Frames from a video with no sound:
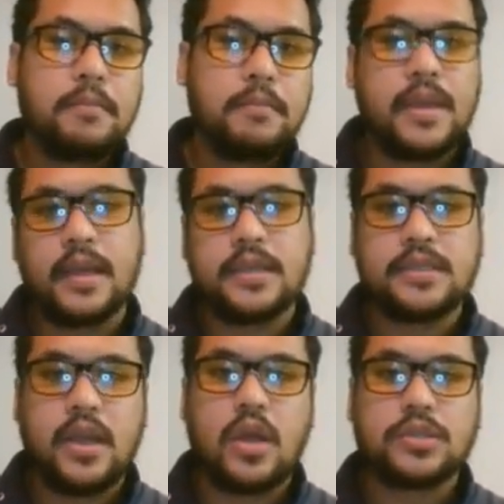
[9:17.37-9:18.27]
because
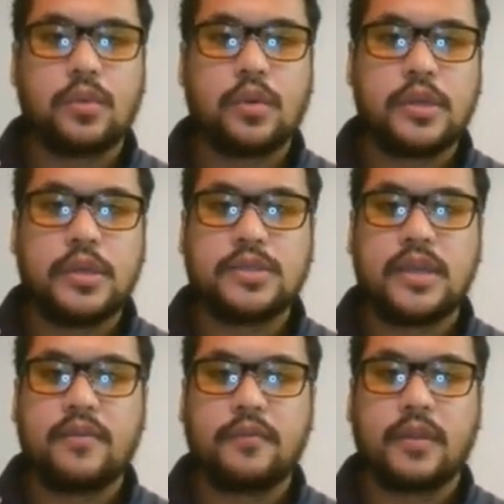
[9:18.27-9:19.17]
they also were
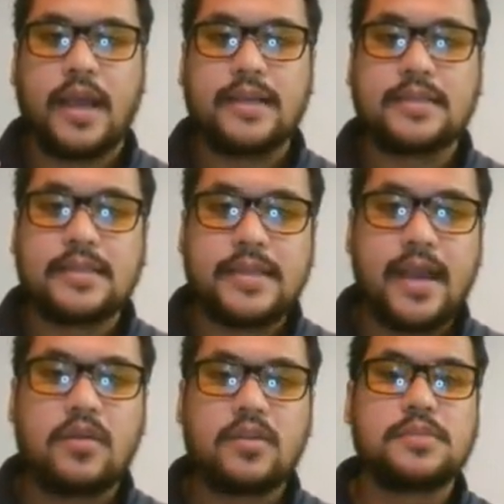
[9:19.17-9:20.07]
using it for lights and
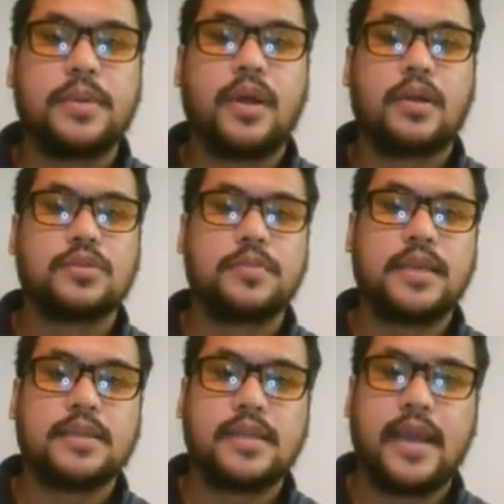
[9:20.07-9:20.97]
sounds, but also
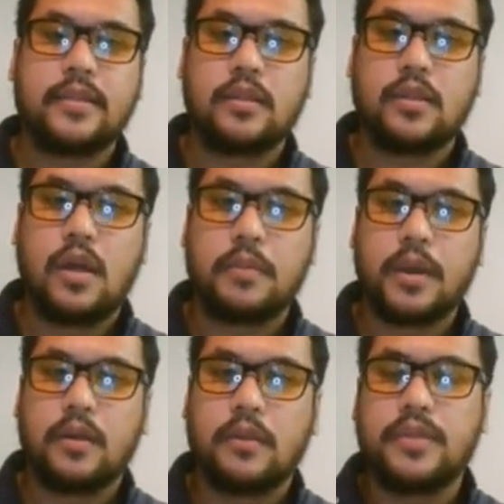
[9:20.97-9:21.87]
because they had the long
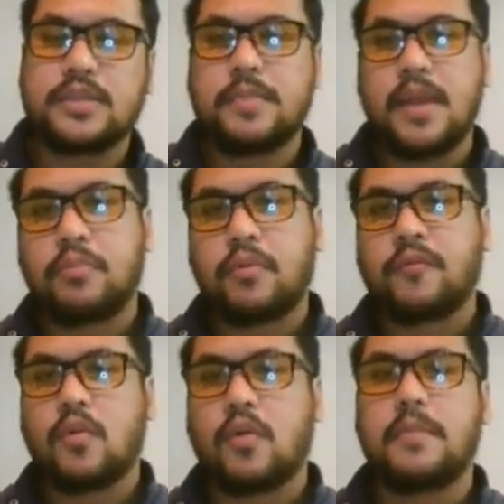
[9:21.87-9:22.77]
barrel. This might
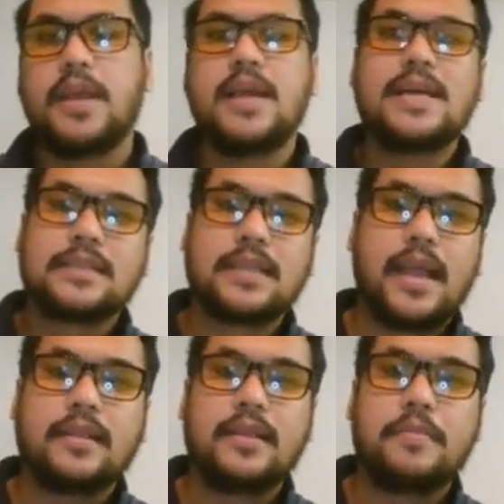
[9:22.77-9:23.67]
perform
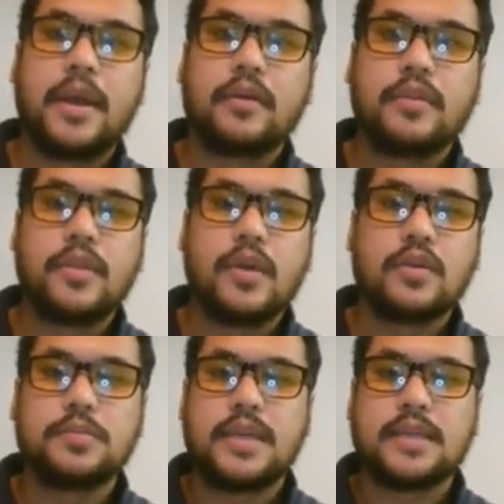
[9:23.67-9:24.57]
slightly better than
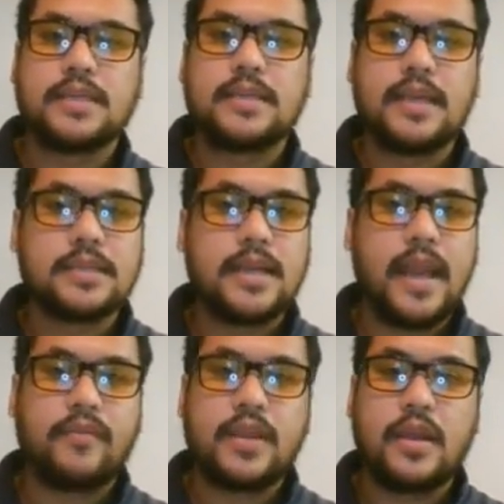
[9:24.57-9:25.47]
those because it doesn't
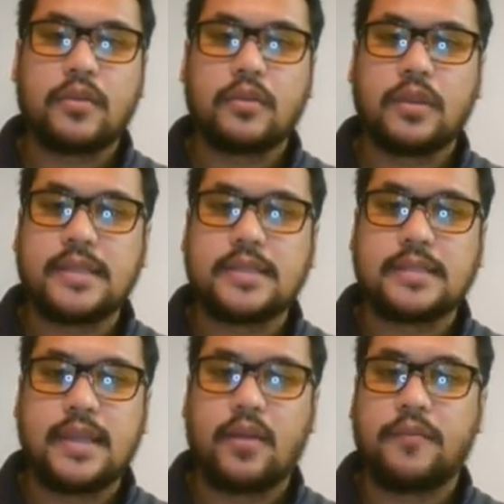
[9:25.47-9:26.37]
have any other lights
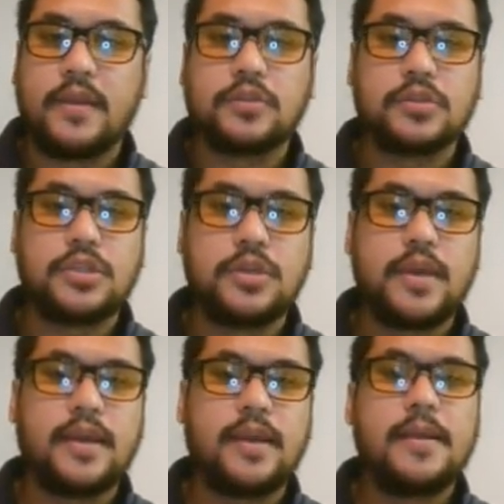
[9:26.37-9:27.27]
and sound features to
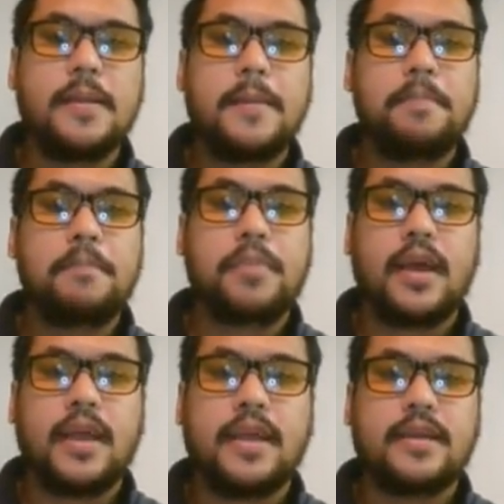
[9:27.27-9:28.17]
it
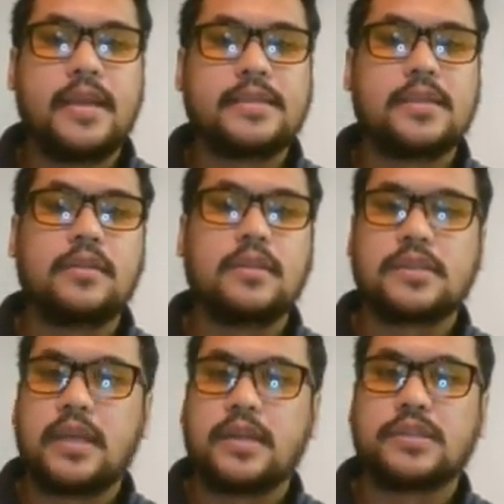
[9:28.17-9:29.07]
but it still
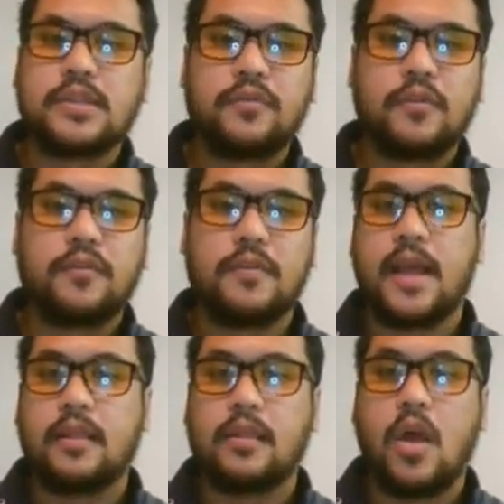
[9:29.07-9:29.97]
is going to suffer from
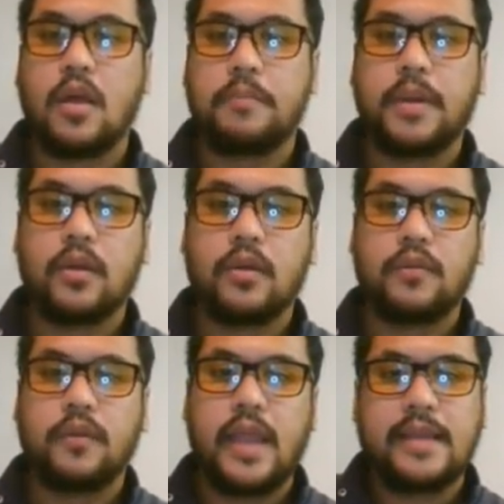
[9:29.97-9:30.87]
that long
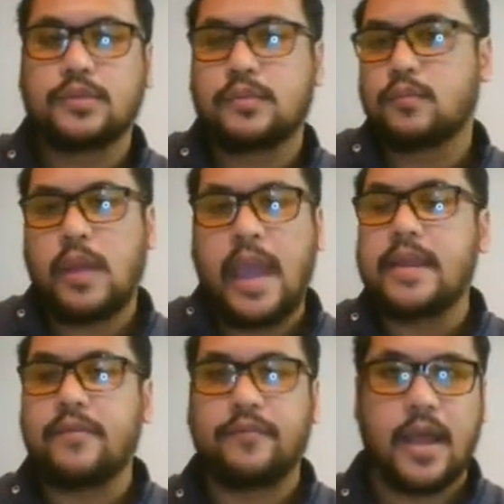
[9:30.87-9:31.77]
barrel as
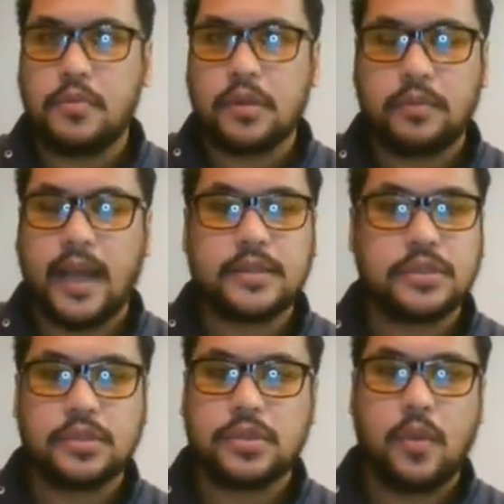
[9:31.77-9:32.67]
any flywheel
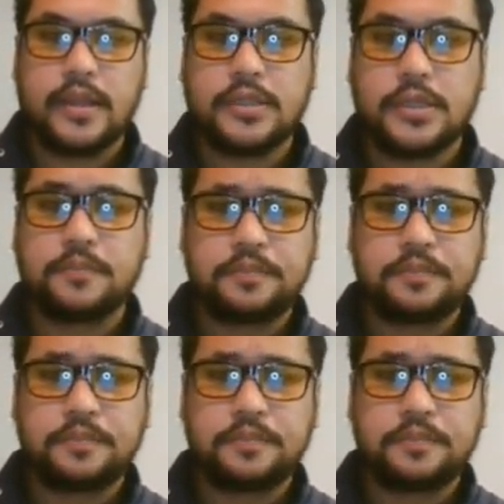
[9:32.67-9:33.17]
blaster is going to.